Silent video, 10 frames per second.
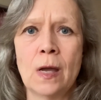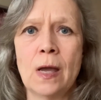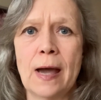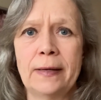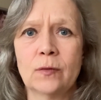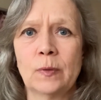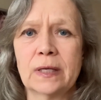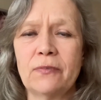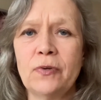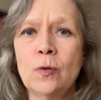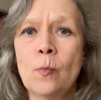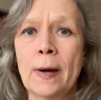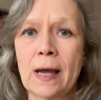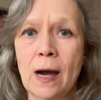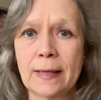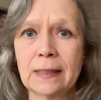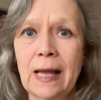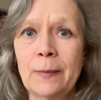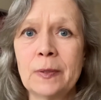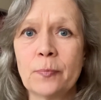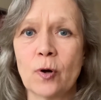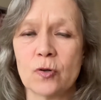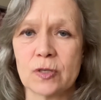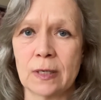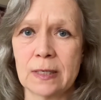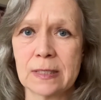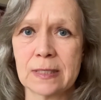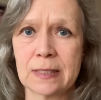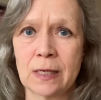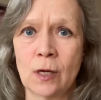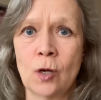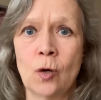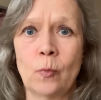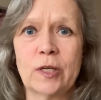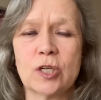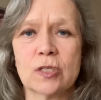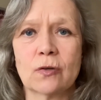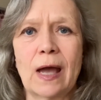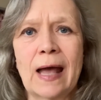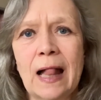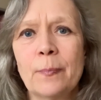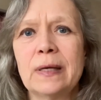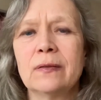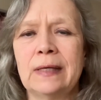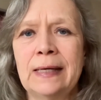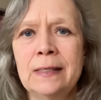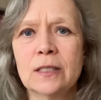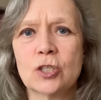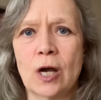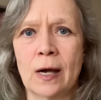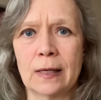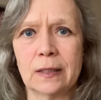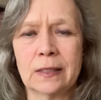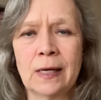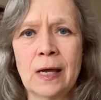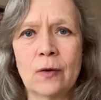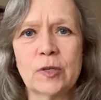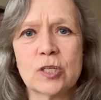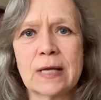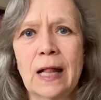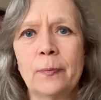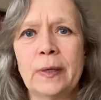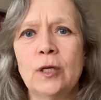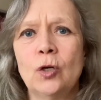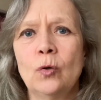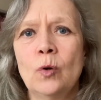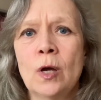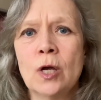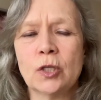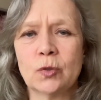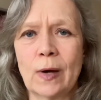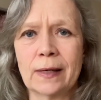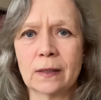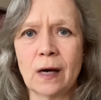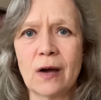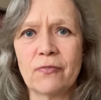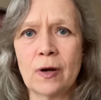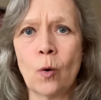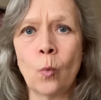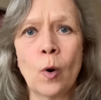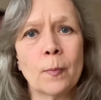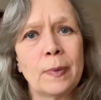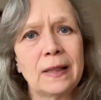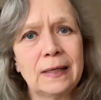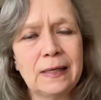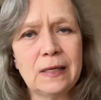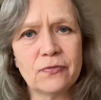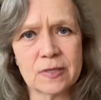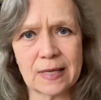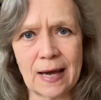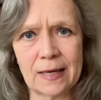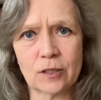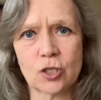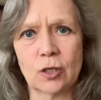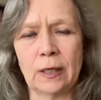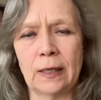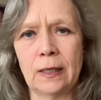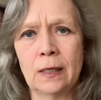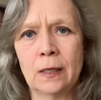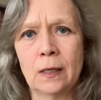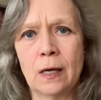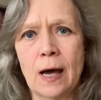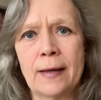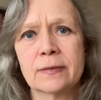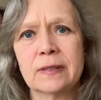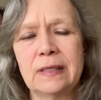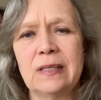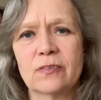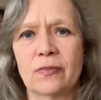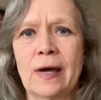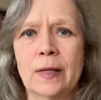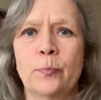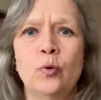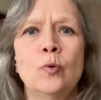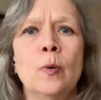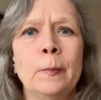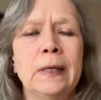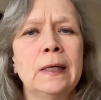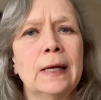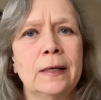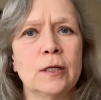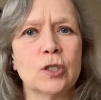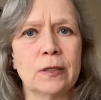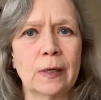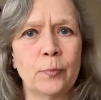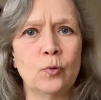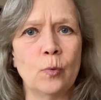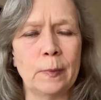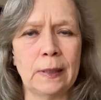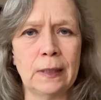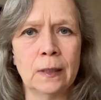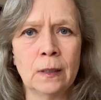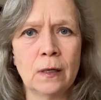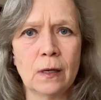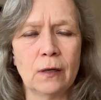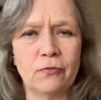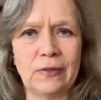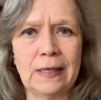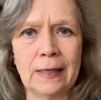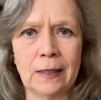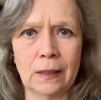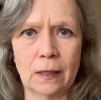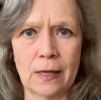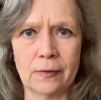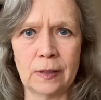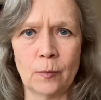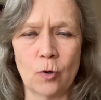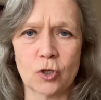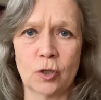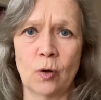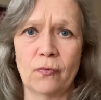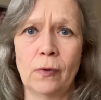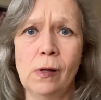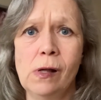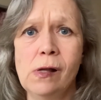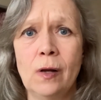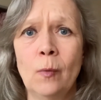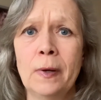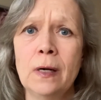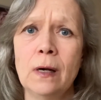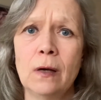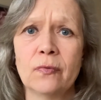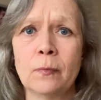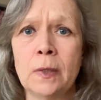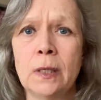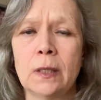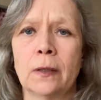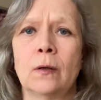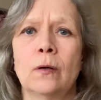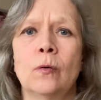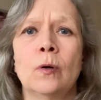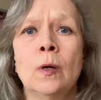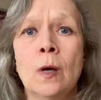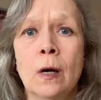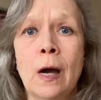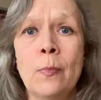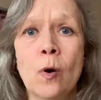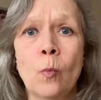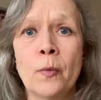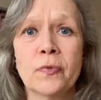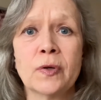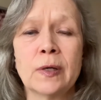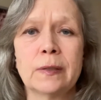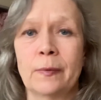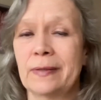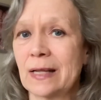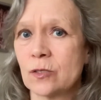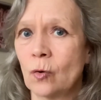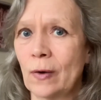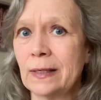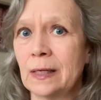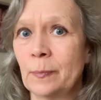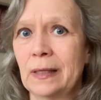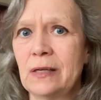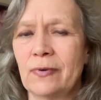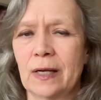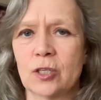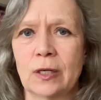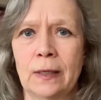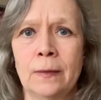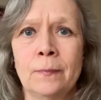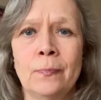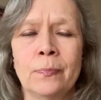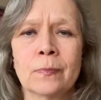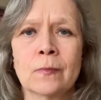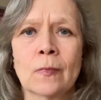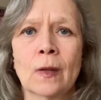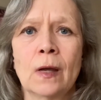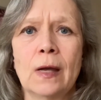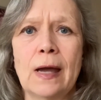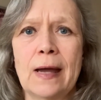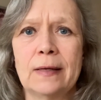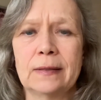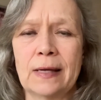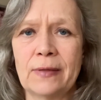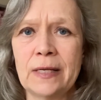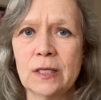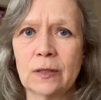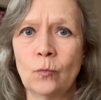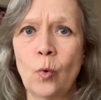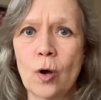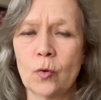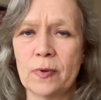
And it will give you my heart alignment process, which is helping the inner child, which is helping you to uncover what belief is actually underneath that poor me energy, that poor me feeling, and the emotion of nobody loves me, or I'm not wanted. I mean, that's already a belief actually. And then you can work with